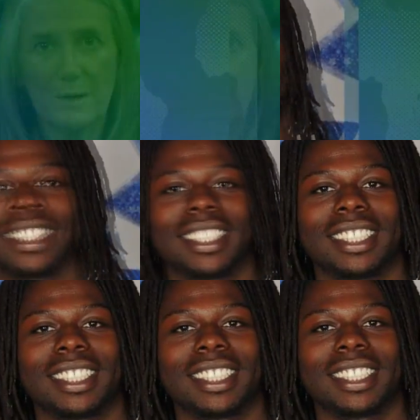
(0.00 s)
a
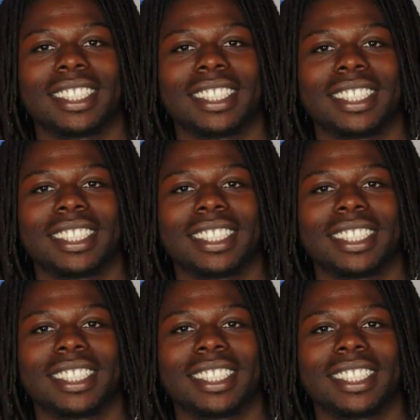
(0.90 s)
black man who was
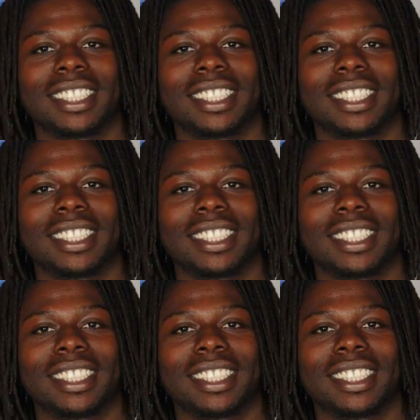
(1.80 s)
found dead hanging
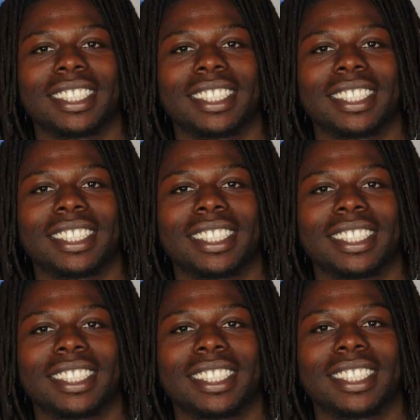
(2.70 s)
from a tree in a
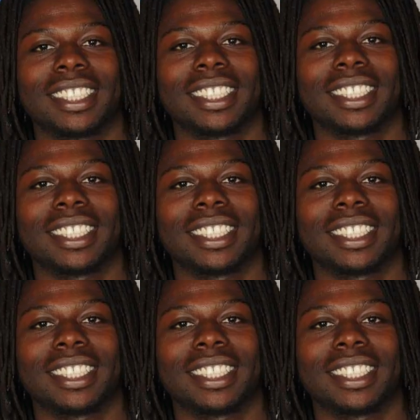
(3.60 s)
park Wednesday.